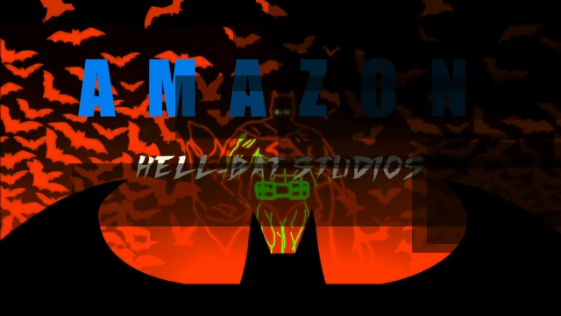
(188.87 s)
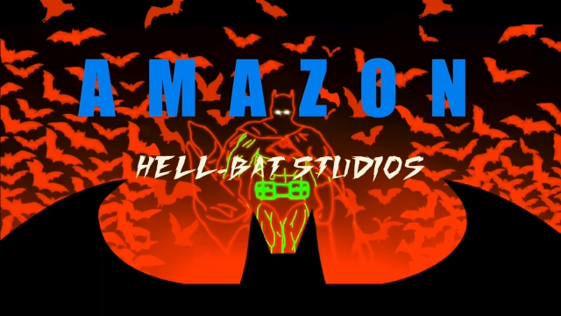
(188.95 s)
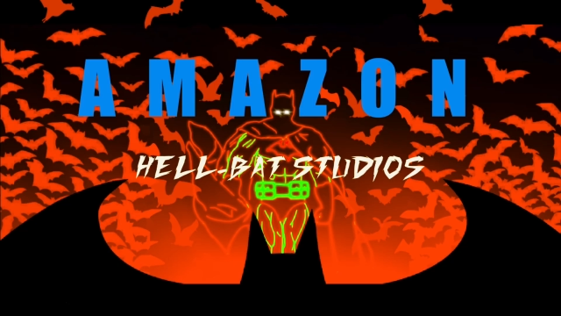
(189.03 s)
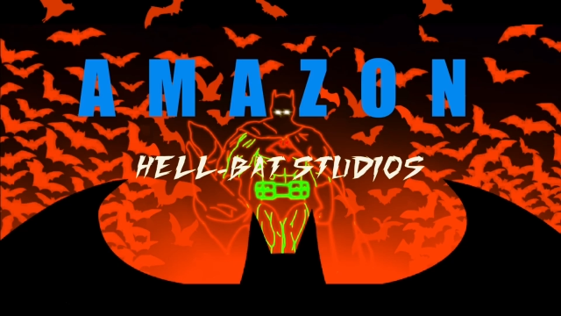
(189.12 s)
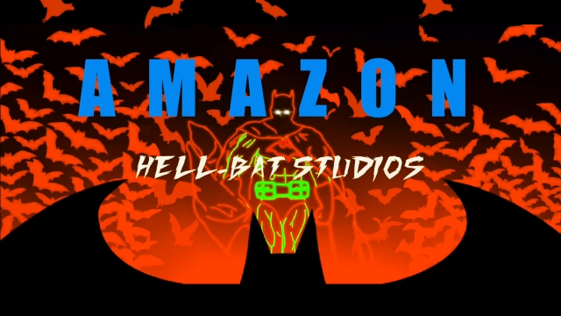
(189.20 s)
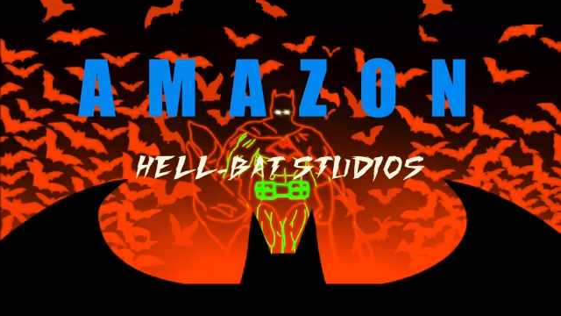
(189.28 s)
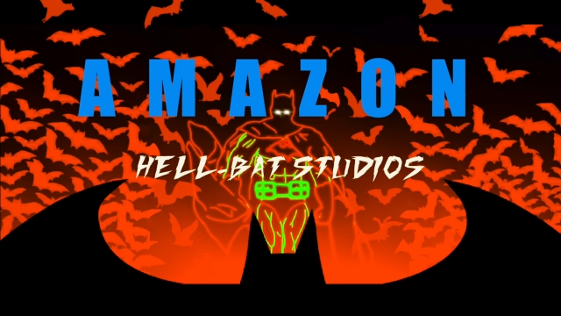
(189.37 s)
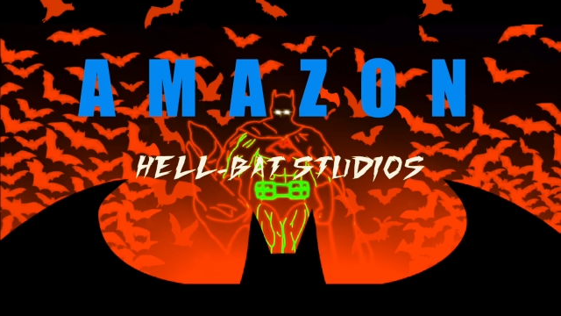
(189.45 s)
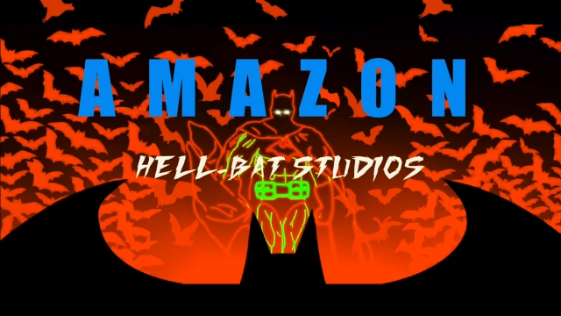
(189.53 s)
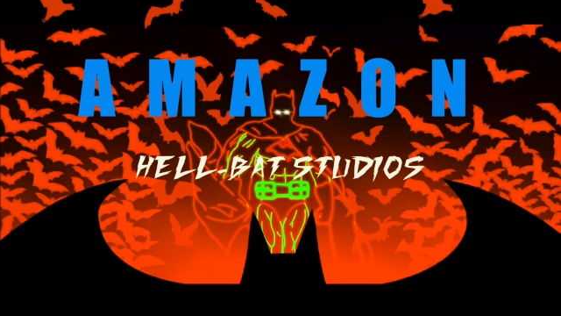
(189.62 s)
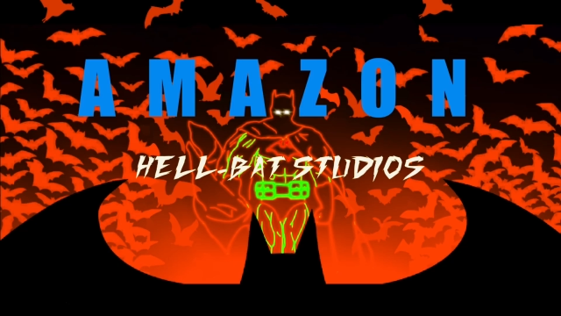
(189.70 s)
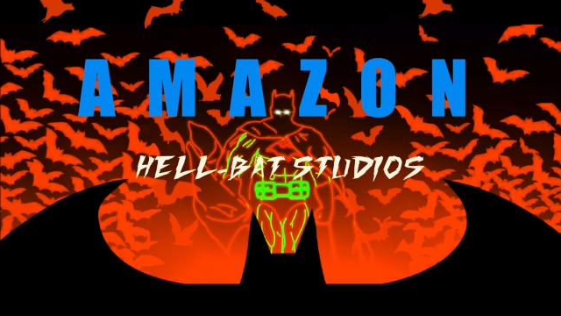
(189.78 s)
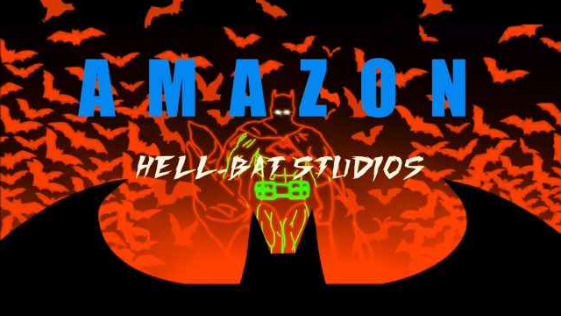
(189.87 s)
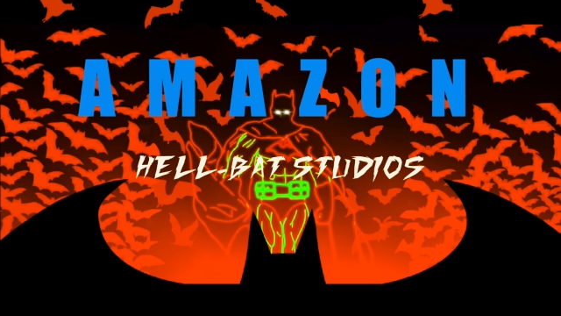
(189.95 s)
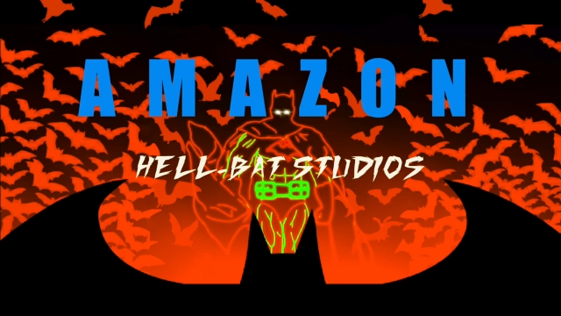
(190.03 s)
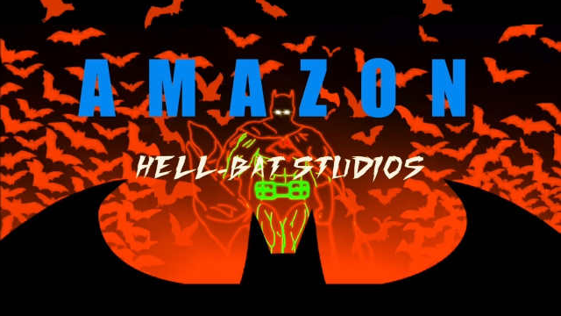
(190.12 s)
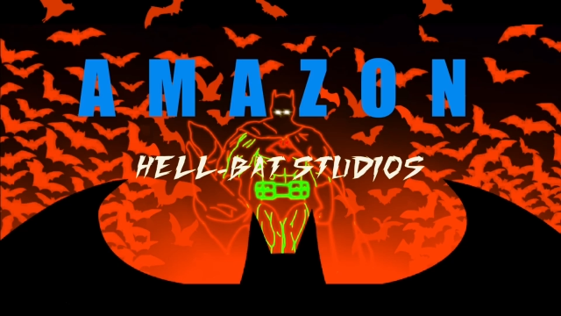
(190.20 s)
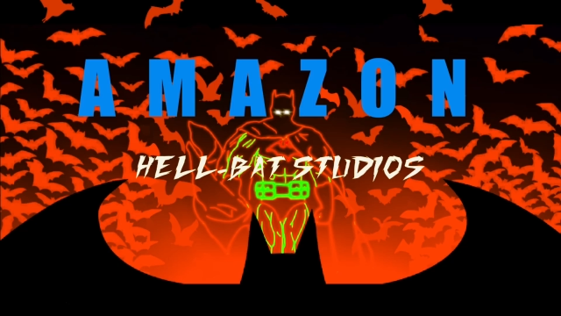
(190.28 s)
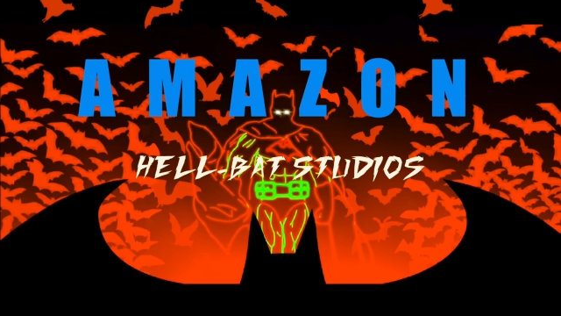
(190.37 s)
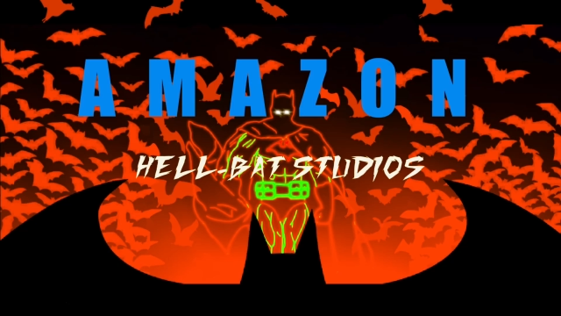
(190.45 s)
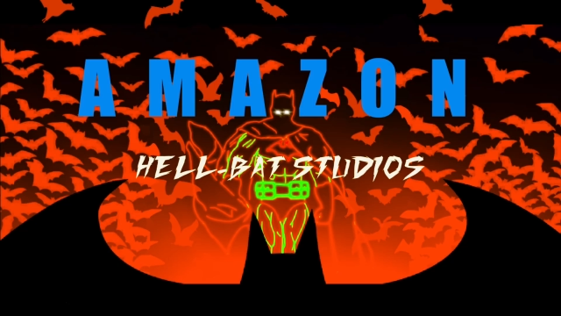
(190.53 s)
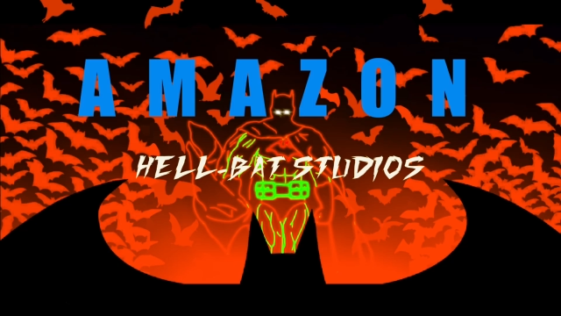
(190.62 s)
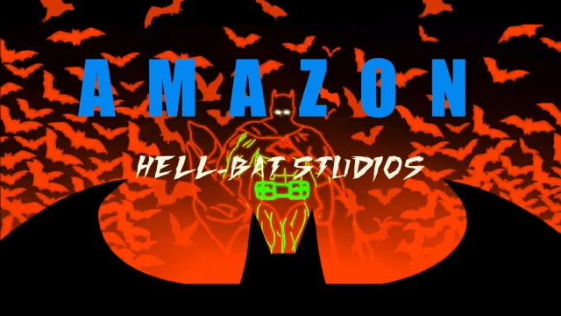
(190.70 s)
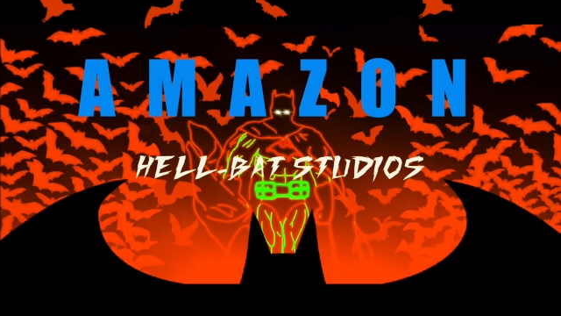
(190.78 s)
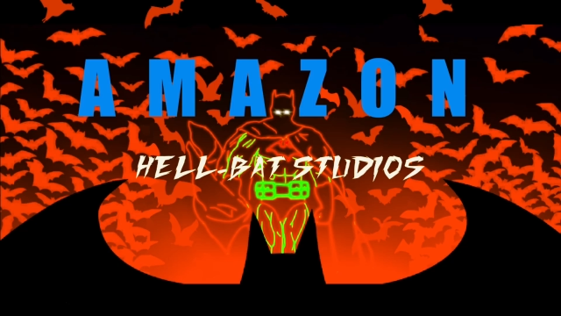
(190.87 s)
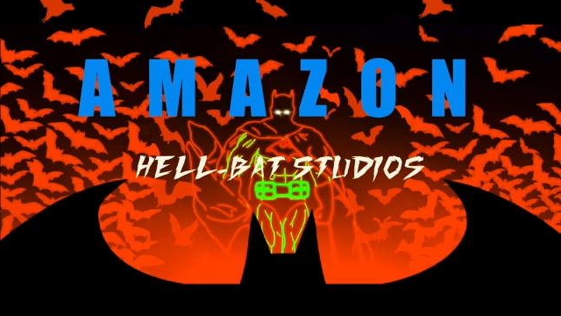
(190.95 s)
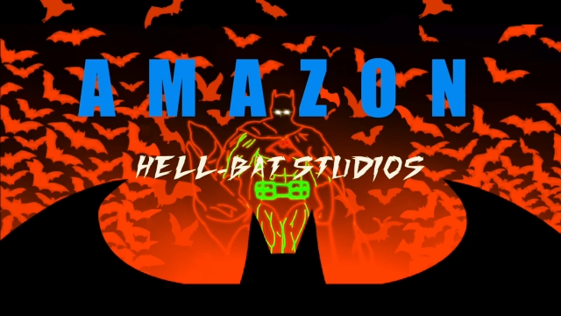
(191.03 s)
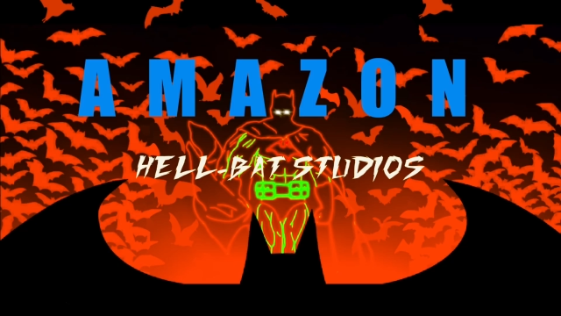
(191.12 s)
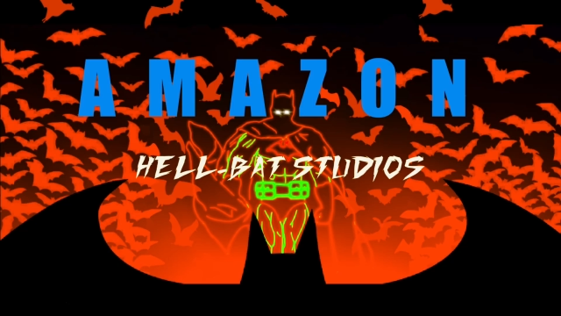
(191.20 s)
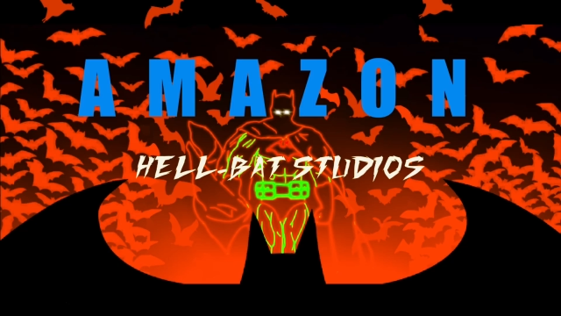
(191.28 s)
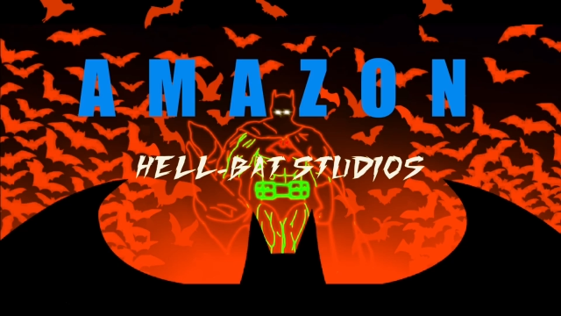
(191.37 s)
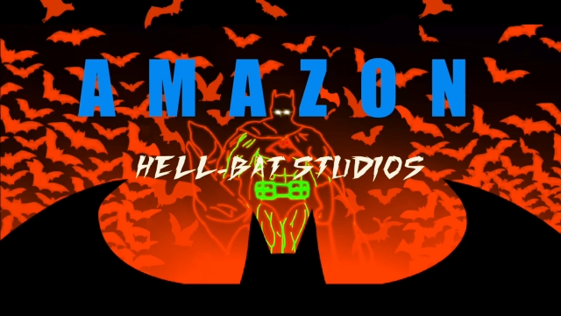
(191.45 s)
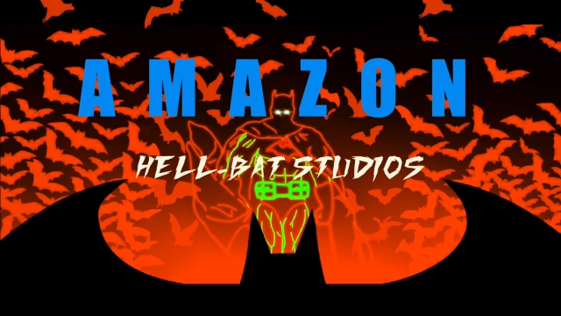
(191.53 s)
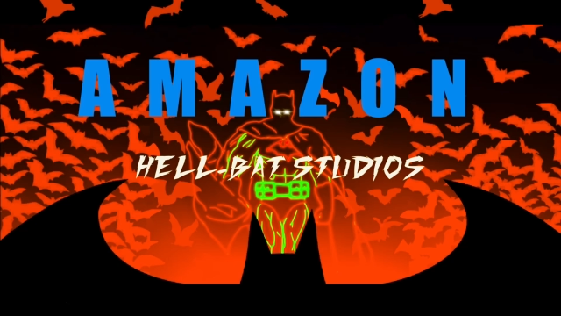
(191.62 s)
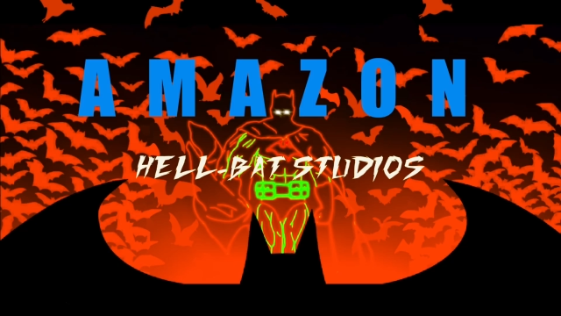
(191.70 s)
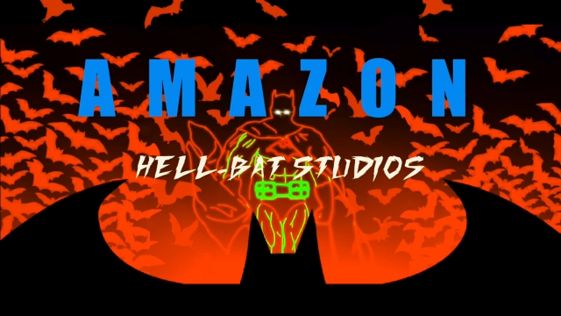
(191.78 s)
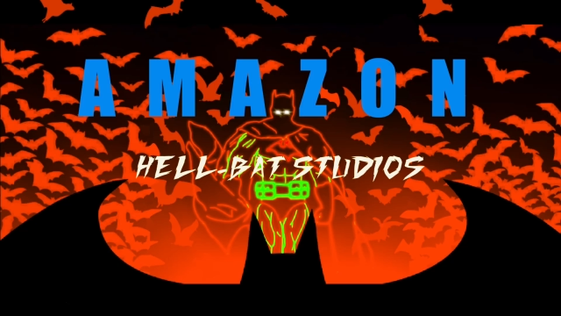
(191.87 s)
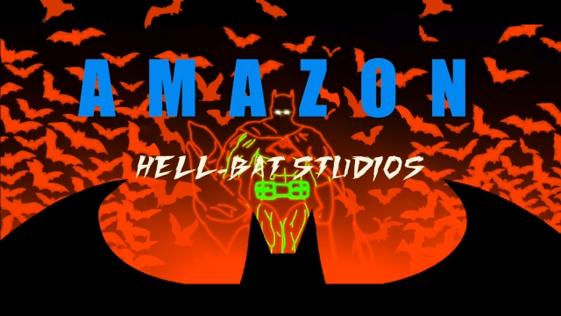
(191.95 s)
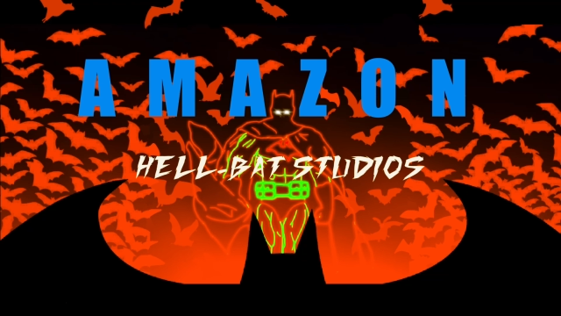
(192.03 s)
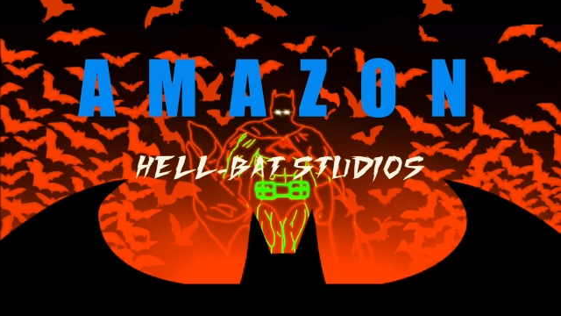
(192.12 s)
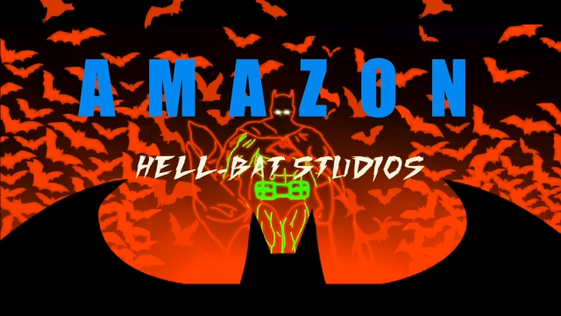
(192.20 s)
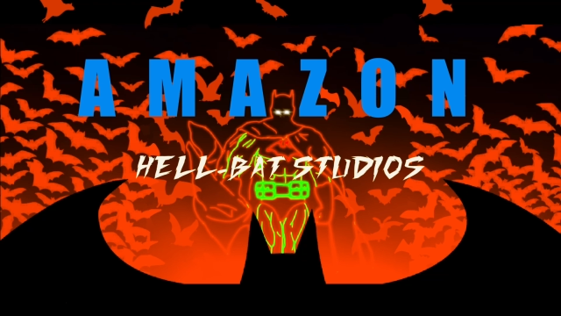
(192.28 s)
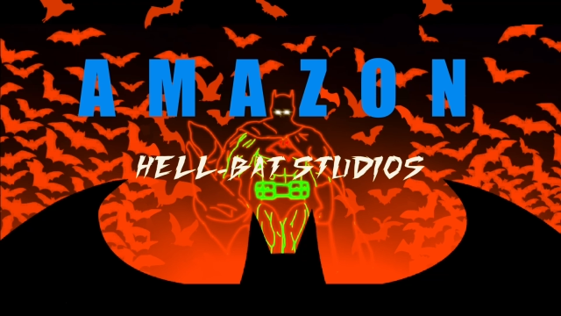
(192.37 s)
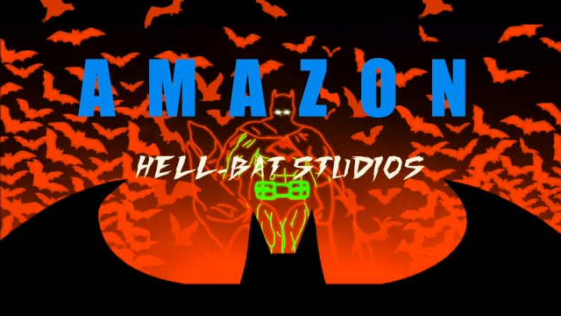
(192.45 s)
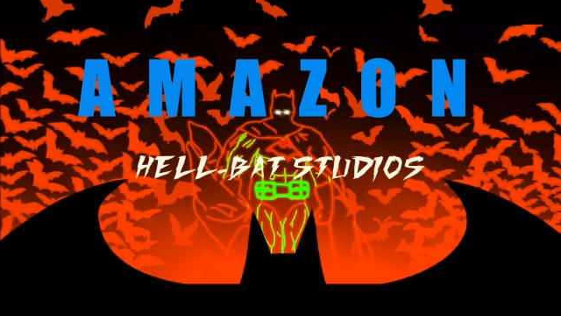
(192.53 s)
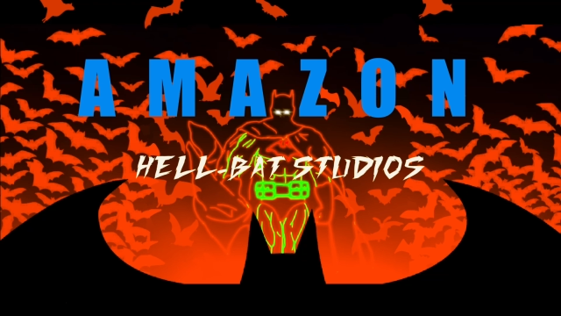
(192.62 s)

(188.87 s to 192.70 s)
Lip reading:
No face is visible, so there are no lips to read.